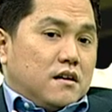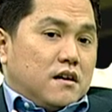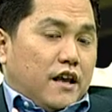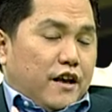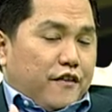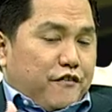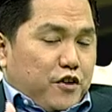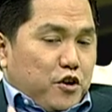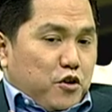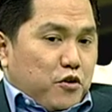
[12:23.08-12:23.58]

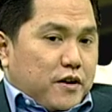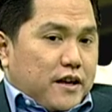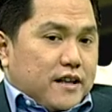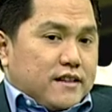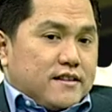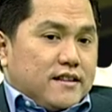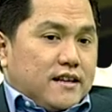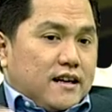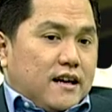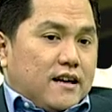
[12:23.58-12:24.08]
If you look
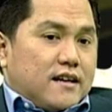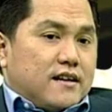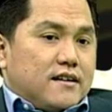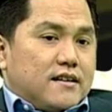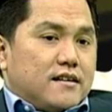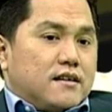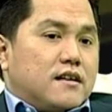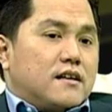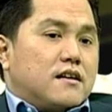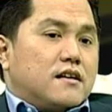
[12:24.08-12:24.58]
at the
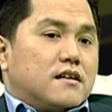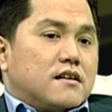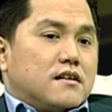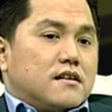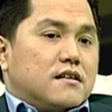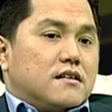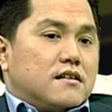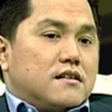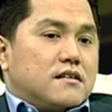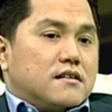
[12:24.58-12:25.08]
other
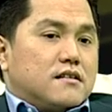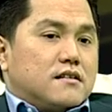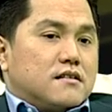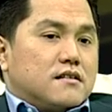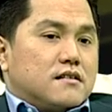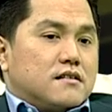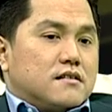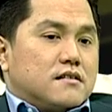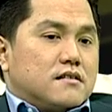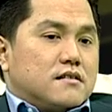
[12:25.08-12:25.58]

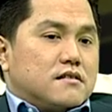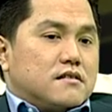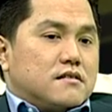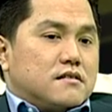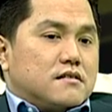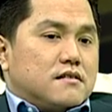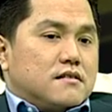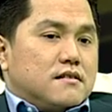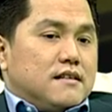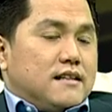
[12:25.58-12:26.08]

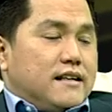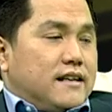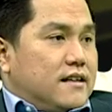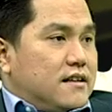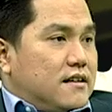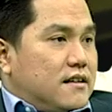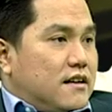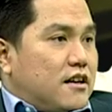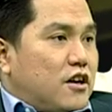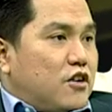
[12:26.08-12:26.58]

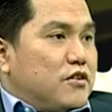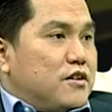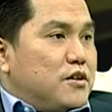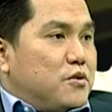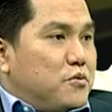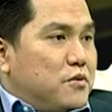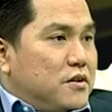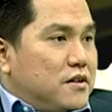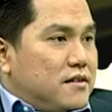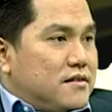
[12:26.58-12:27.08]
league around the
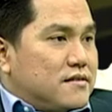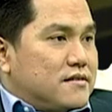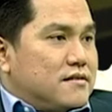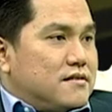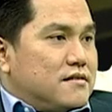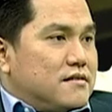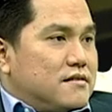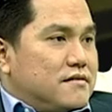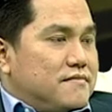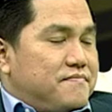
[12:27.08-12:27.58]
world,
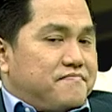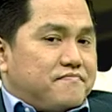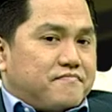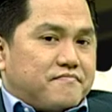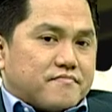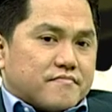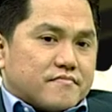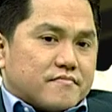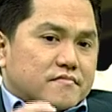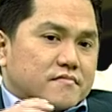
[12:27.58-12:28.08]

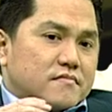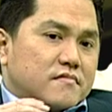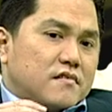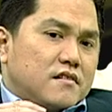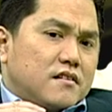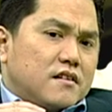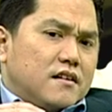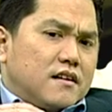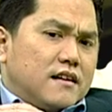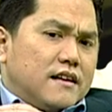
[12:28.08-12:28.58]

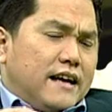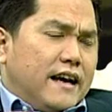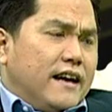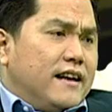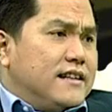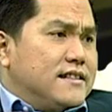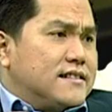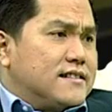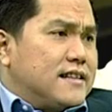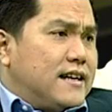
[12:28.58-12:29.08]
they
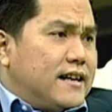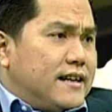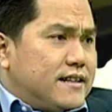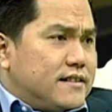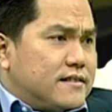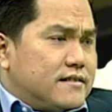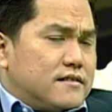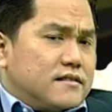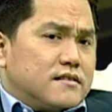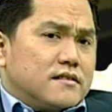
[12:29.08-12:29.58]

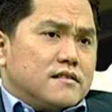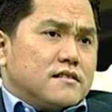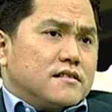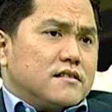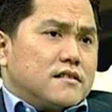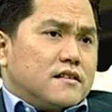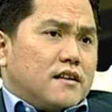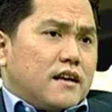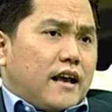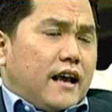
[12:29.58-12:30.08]
decide
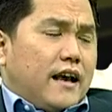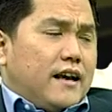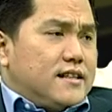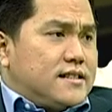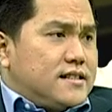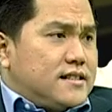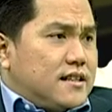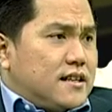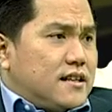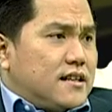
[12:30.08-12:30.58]

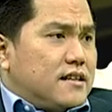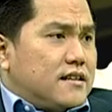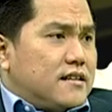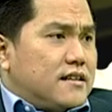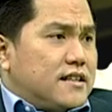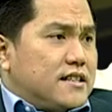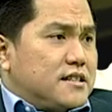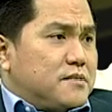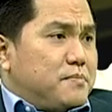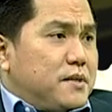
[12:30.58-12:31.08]
Asian
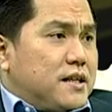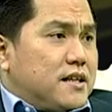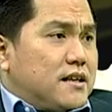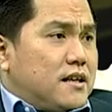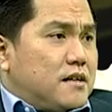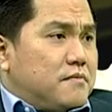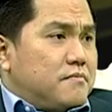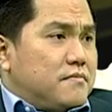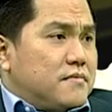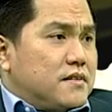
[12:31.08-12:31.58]
is
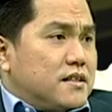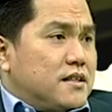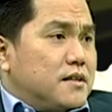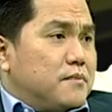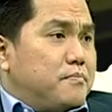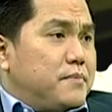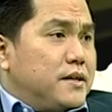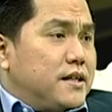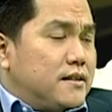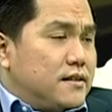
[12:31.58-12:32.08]
become the
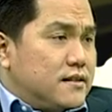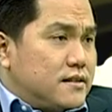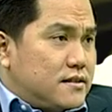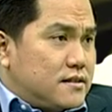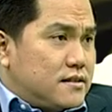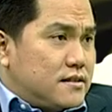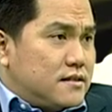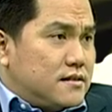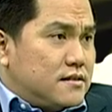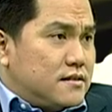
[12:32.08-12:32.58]

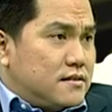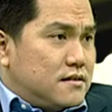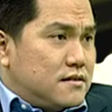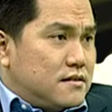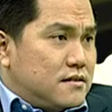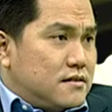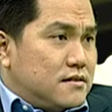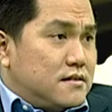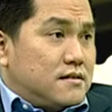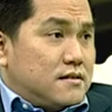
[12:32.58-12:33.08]
biggest
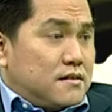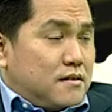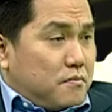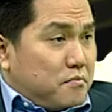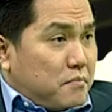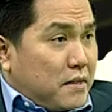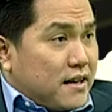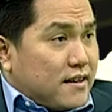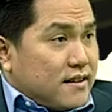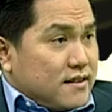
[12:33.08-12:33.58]

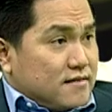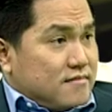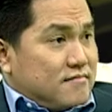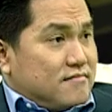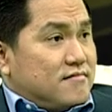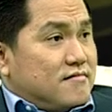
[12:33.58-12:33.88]
market.